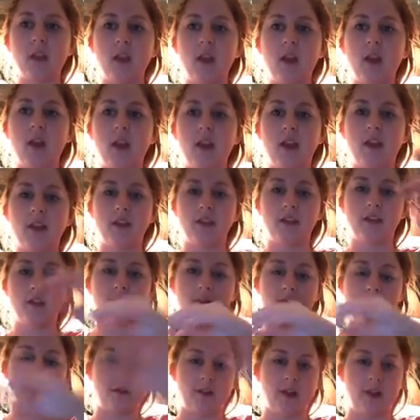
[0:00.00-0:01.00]
and they're
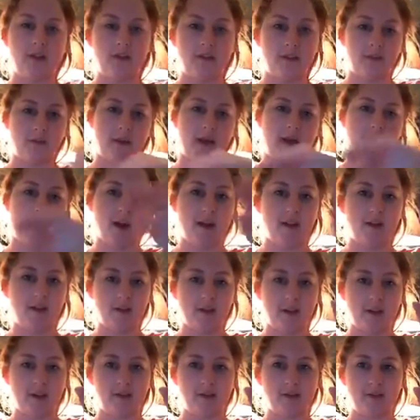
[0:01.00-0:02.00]
surrounded by other
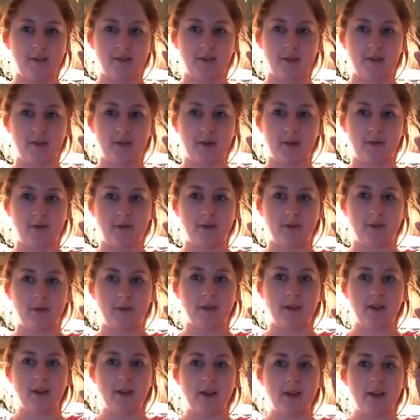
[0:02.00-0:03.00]
elderly people,
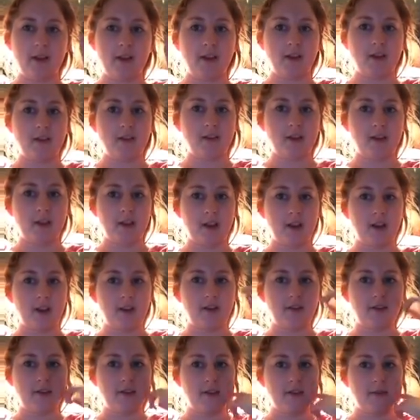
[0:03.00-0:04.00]
so that
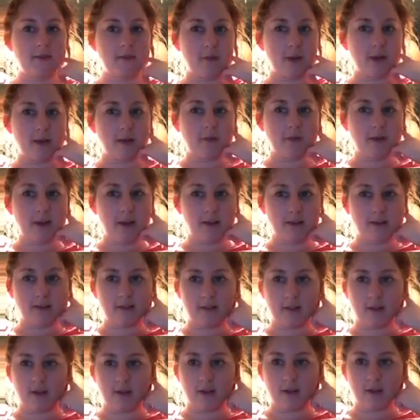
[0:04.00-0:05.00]
ages them much
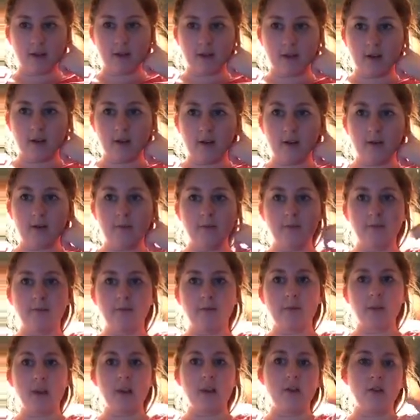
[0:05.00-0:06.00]
faster.
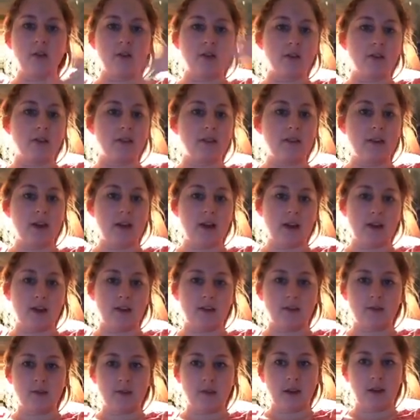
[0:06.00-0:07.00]
They don't go outside,
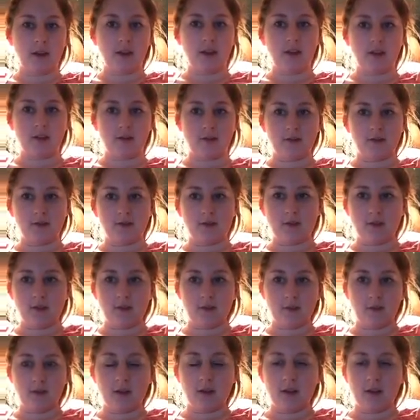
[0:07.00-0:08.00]
so that ages them.